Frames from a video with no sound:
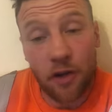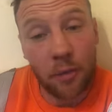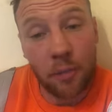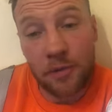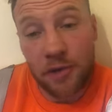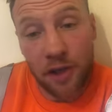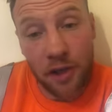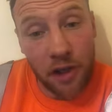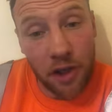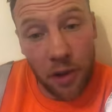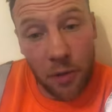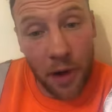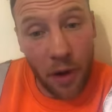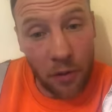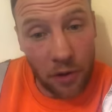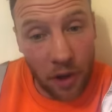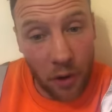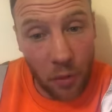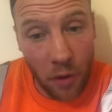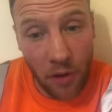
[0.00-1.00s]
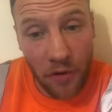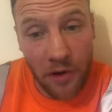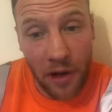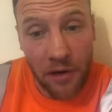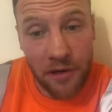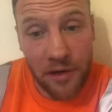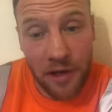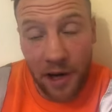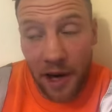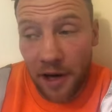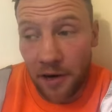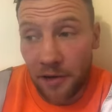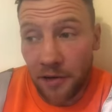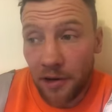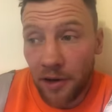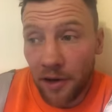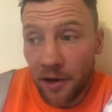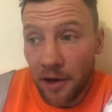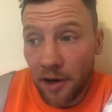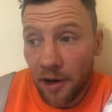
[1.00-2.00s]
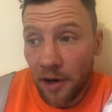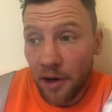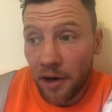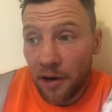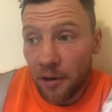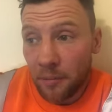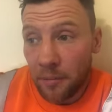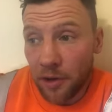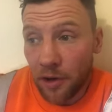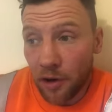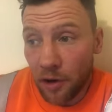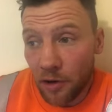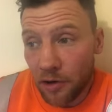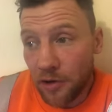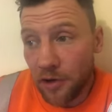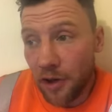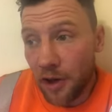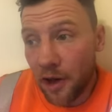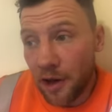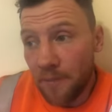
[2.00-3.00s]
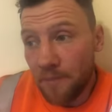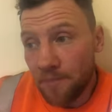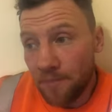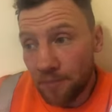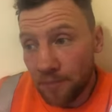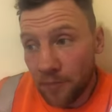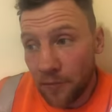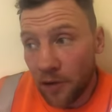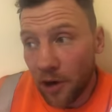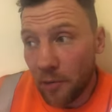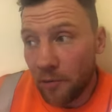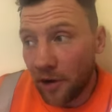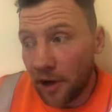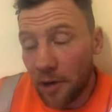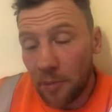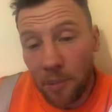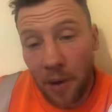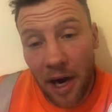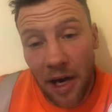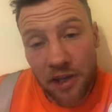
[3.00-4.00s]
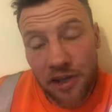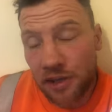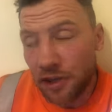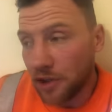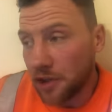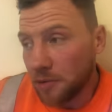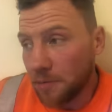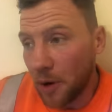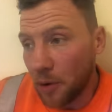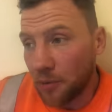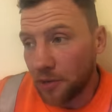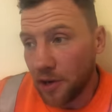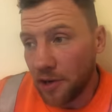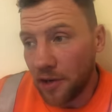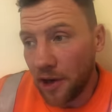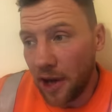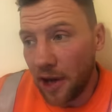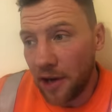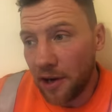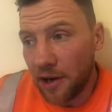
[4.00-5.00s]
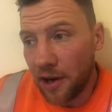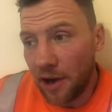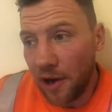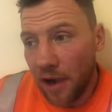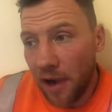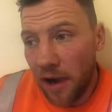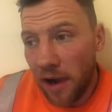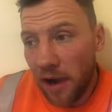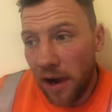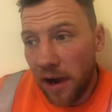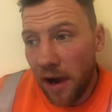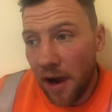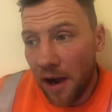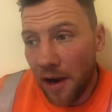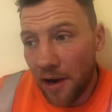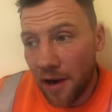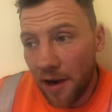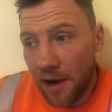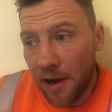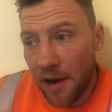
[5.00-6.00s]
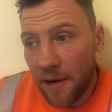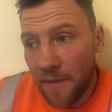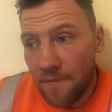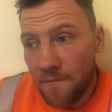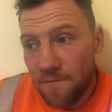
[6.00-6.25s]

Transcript: up to you how you want that to end because um, you know, I'm very passionate about this area and uh,